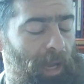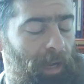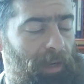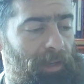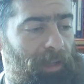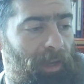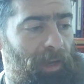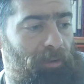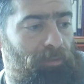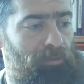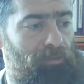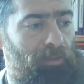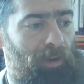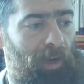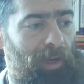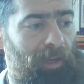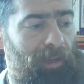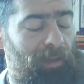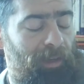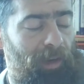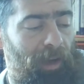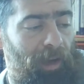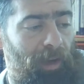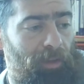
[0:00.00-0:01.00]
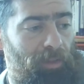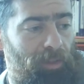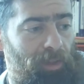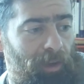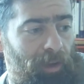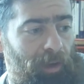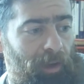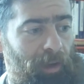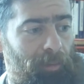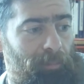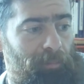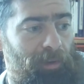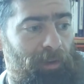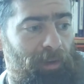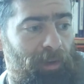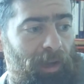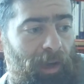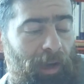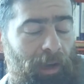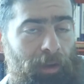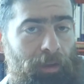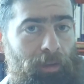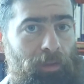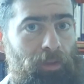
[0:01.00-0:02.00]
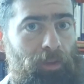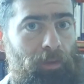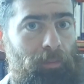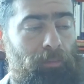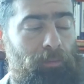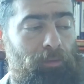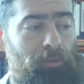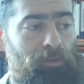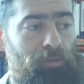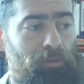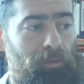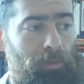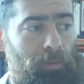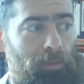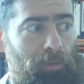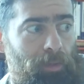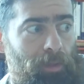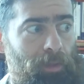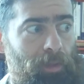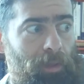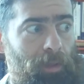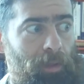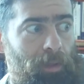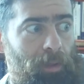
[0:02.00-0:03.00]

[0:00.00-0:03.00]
yet recognizing I'm denying some truth,